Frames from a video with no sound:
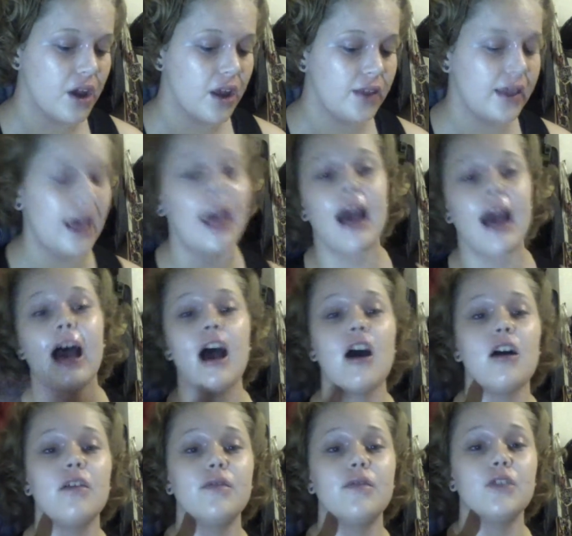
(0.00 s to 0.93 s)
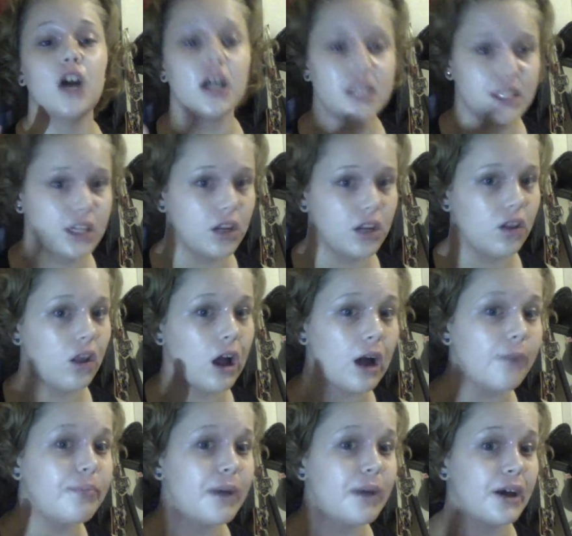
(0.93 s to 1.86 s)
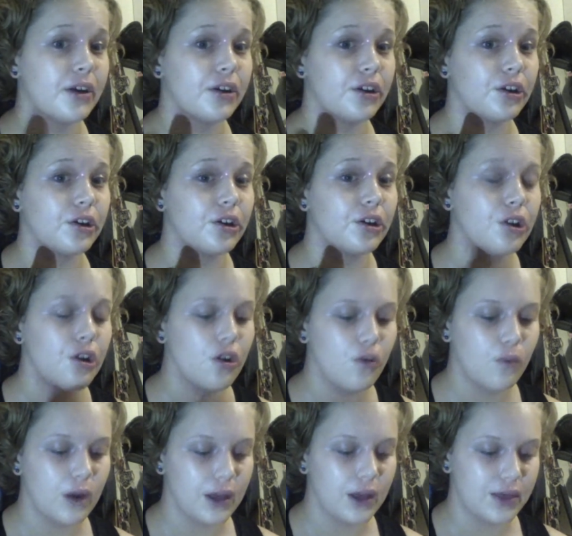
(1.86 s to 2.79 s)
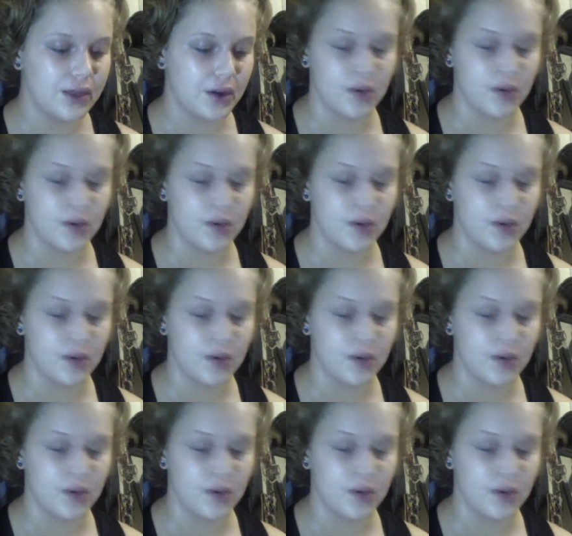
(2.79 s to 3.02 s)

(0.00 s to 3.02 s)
they have gotten a lot better with their